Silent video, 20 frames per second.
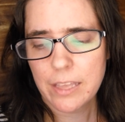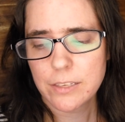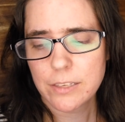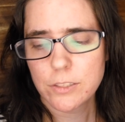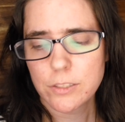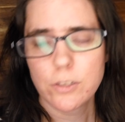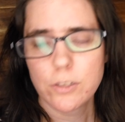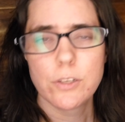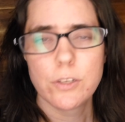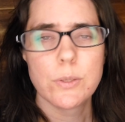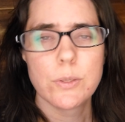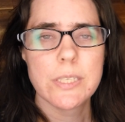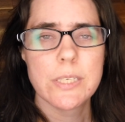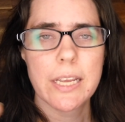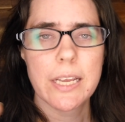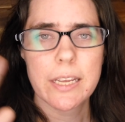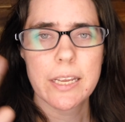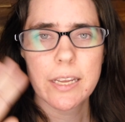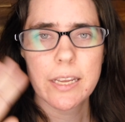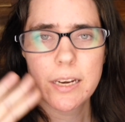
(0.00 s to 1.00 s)
So you
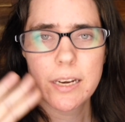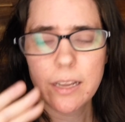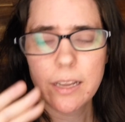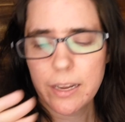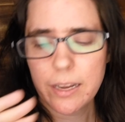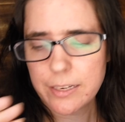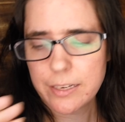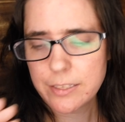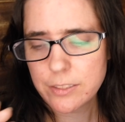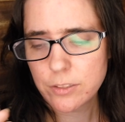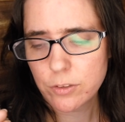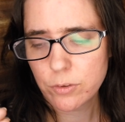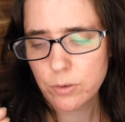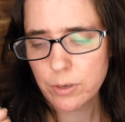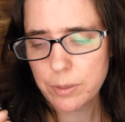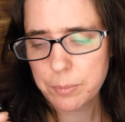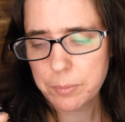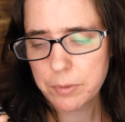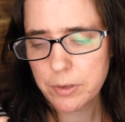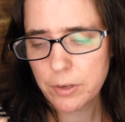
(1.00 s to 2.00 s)
take an ice
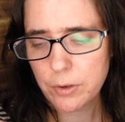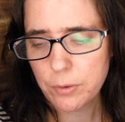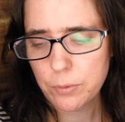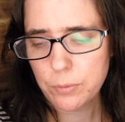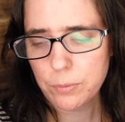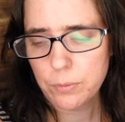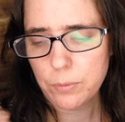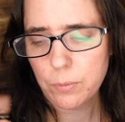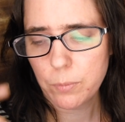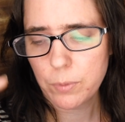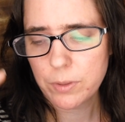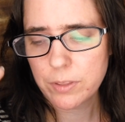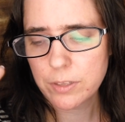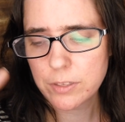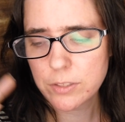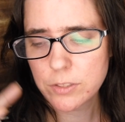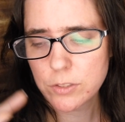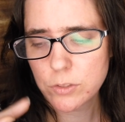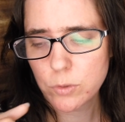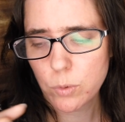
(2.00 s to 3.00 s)
cream cone with
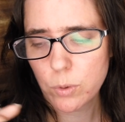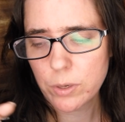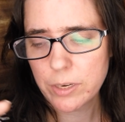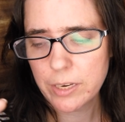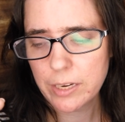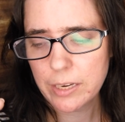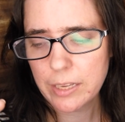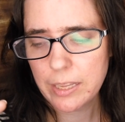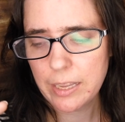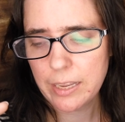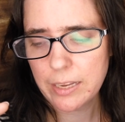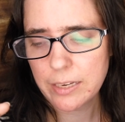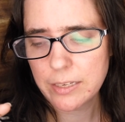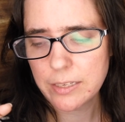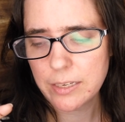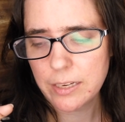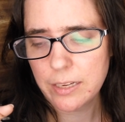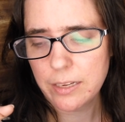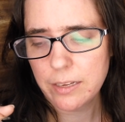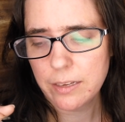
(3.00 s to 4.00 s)
assorted
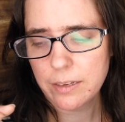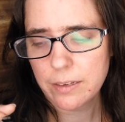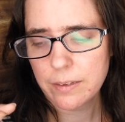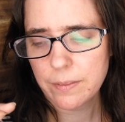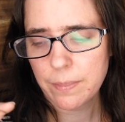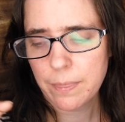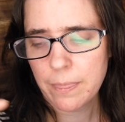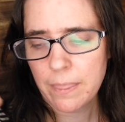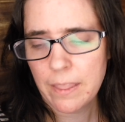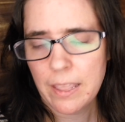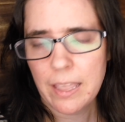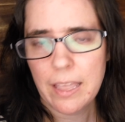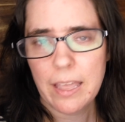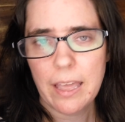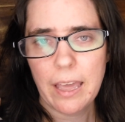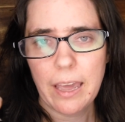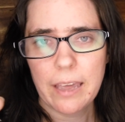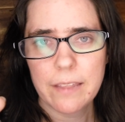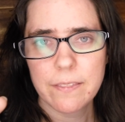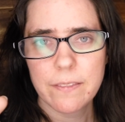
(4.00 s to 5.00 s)
candy
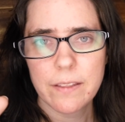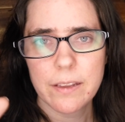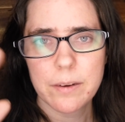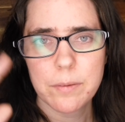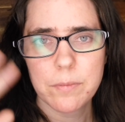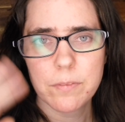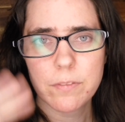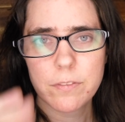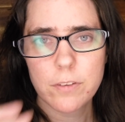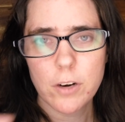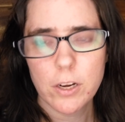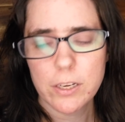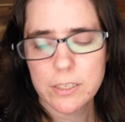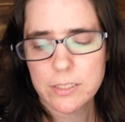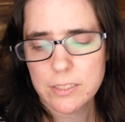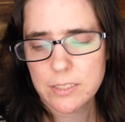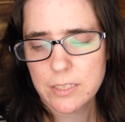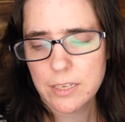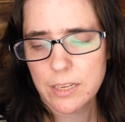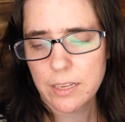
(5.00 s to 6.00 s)
and then
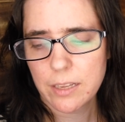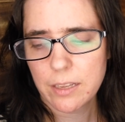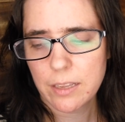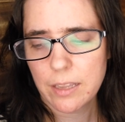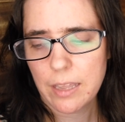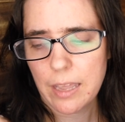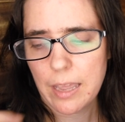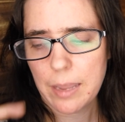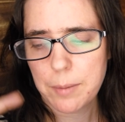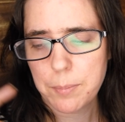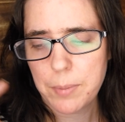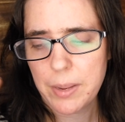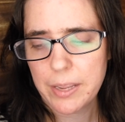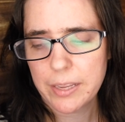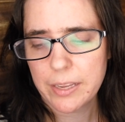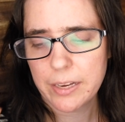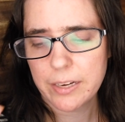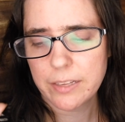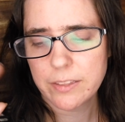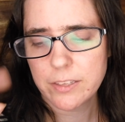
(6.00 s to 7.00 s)
frosting and
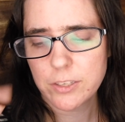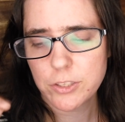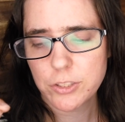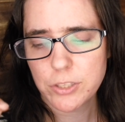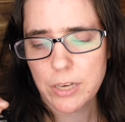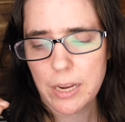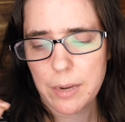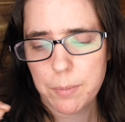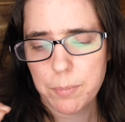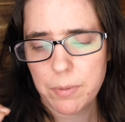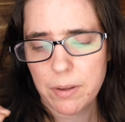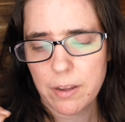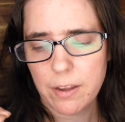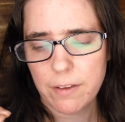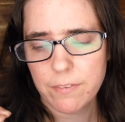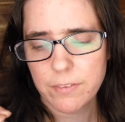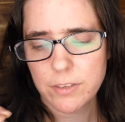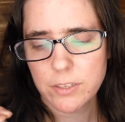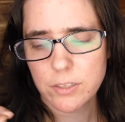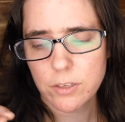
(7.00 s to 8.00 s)
make it in the shape
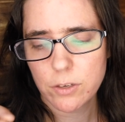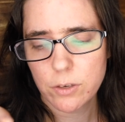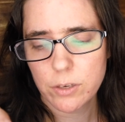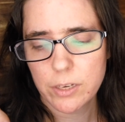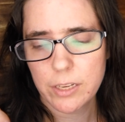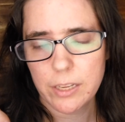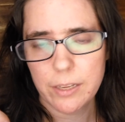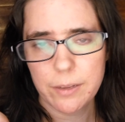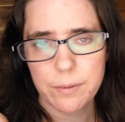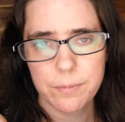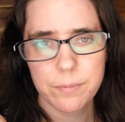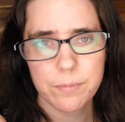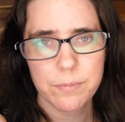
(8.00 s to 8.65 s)
of a turkey.